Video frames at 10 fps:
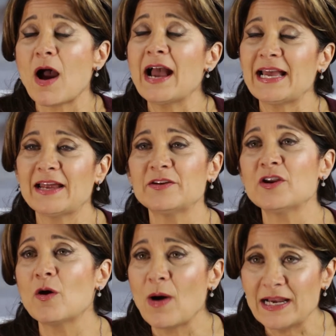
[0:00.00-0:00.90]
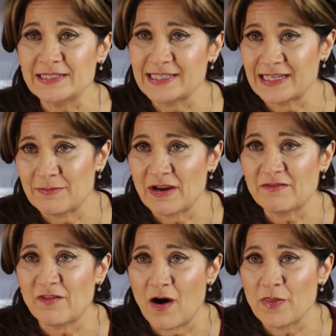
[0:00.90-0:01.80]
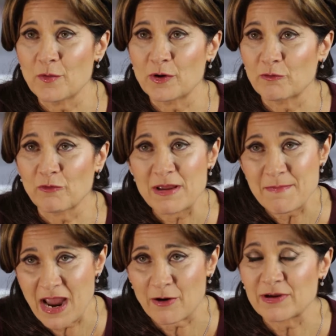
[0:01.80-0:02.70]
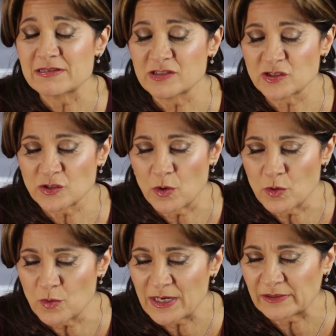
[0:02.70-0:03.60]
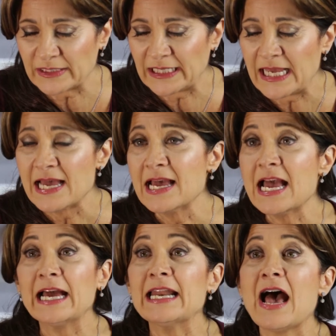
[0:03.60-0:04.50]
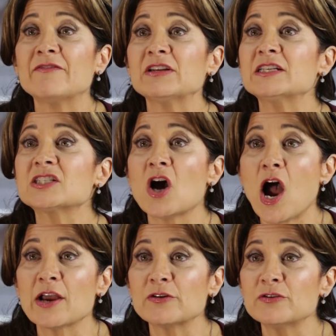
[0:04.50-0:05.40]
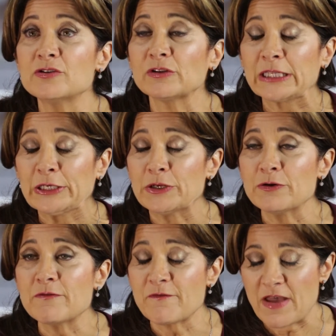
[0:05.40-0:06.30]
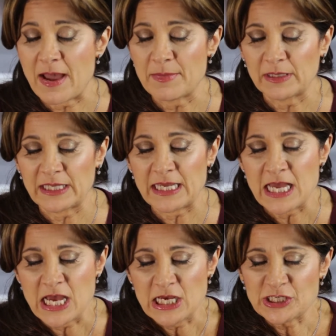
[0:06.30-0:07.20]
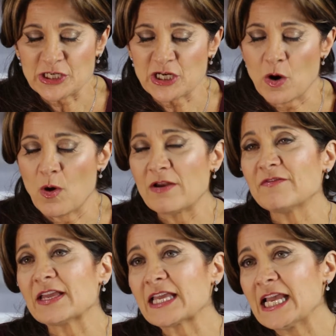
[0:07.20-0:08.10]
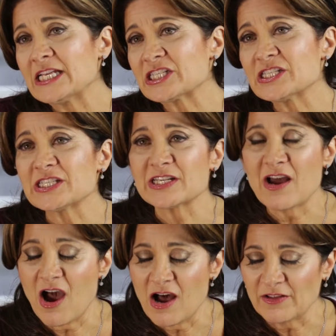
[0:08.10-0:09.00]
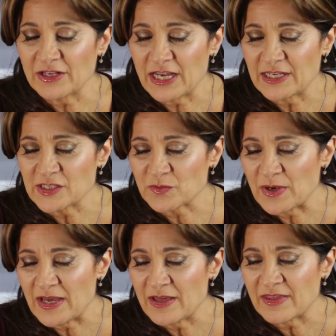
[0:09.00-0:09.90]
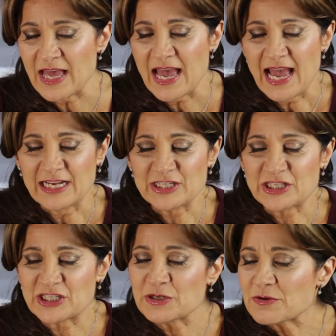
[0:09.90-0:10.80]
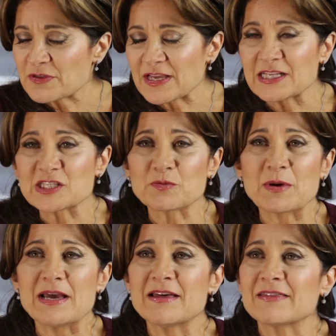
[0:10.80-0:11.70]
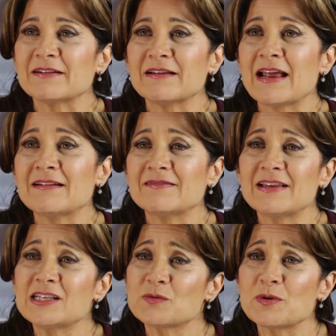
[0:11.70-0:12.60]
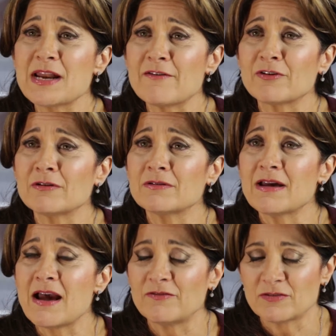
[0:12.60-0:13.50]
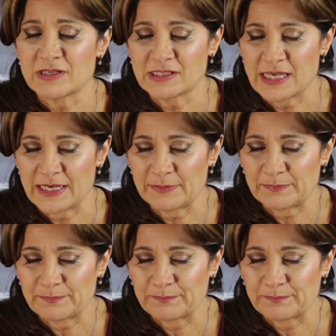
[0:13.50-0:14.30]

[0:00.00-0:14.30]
I had no idea my father would remarry so quickly and have an entirely new family to go on vacations and holidays with and do things with, and, and things were never, ever the same.